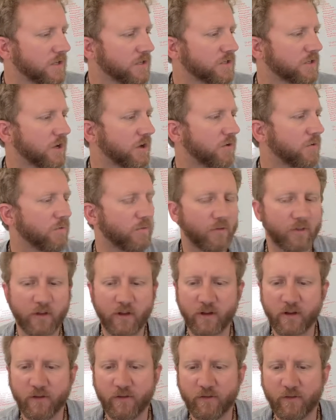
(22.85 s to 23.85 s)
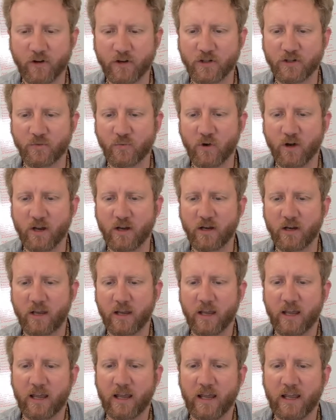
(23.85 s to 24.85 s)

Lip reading: So the first one